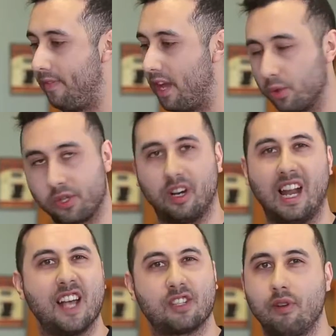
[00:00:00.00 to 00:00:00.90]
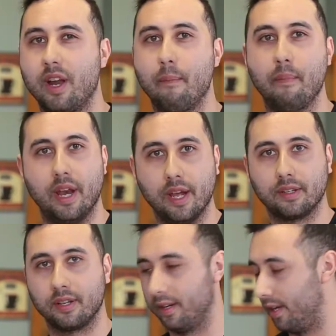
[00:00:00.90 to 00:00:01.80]
and that will sort of last around a
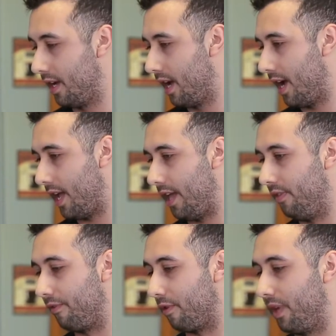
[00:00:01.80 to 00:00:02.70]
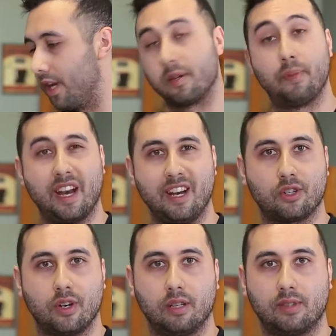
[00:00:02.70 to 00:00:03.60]
minute. And then from there, it's about an
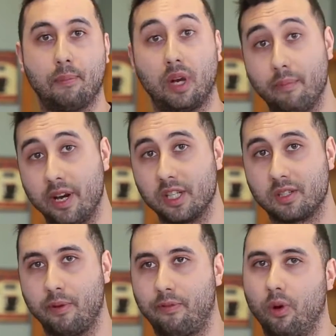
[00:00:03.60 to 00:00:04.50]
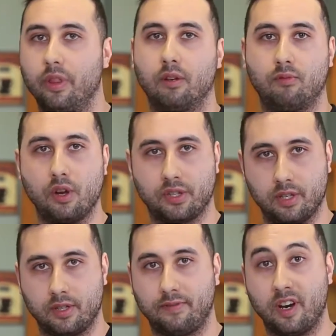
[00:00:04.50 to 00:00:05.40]
extra couple of minutes before the roast
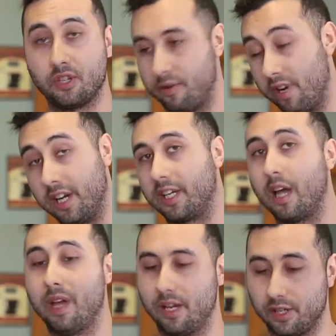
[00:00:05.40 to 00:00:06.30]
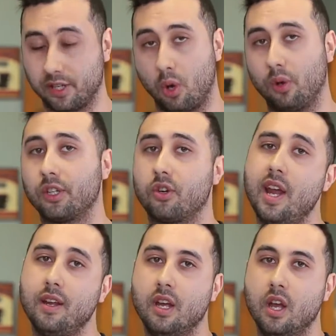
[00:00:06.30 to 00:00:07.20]
is finished and ready to come out into the cooling
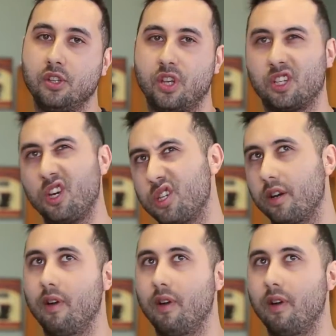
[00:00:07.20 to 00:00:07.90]
tray. So it's usually